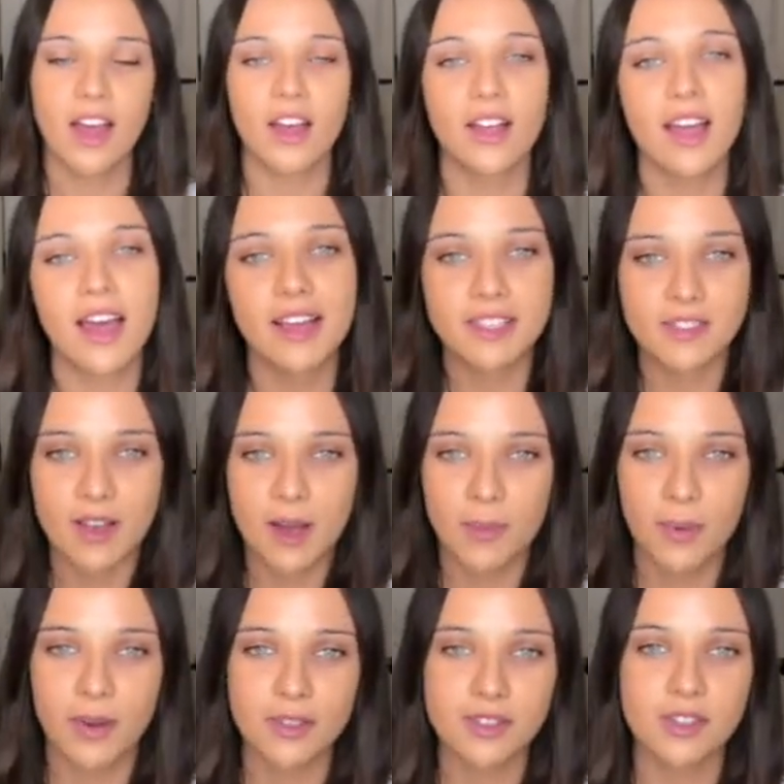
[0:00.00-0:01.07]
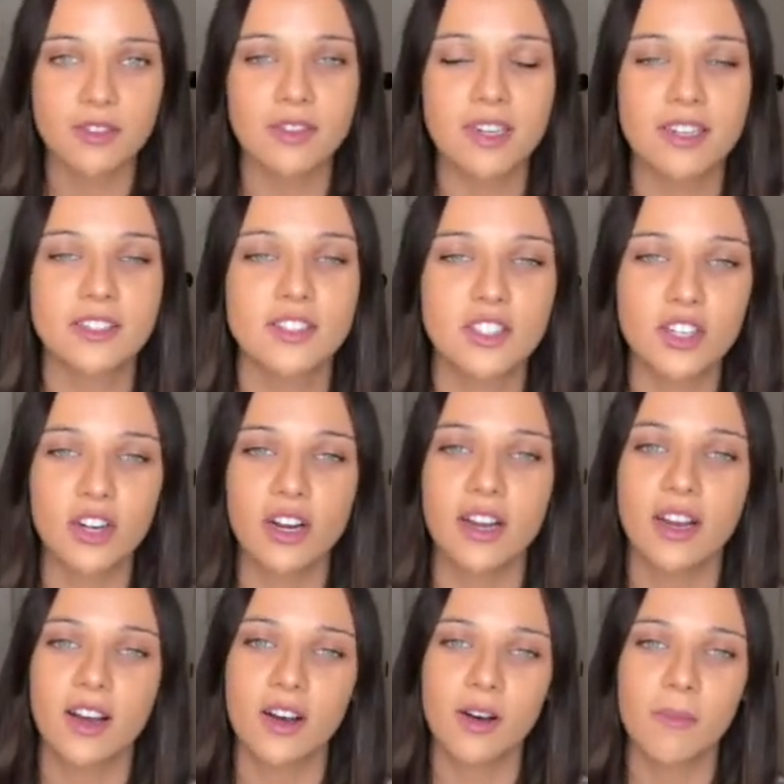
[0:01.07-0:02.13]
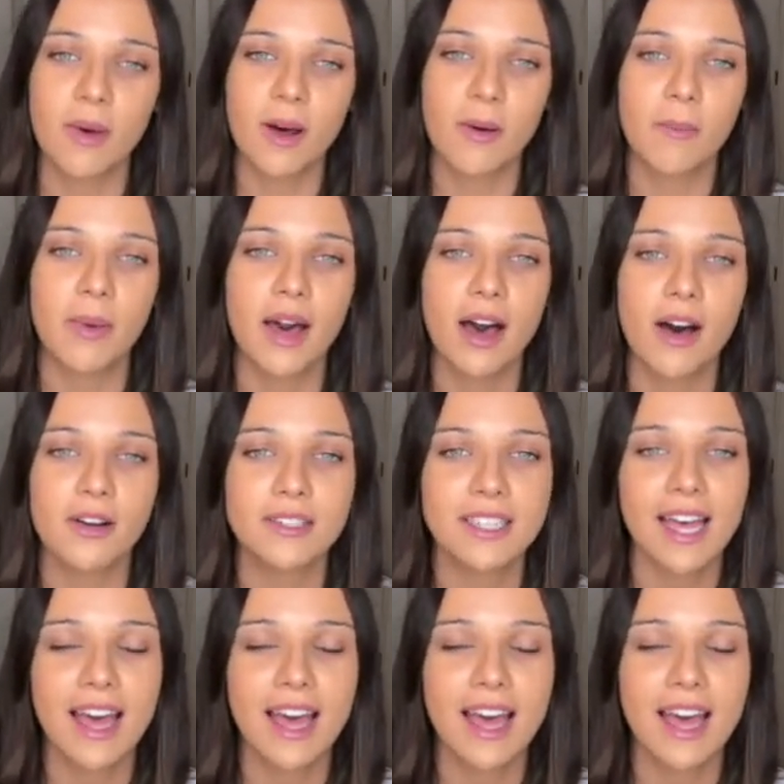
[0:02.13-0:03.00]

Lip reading: Okay, so I posted on Instagram about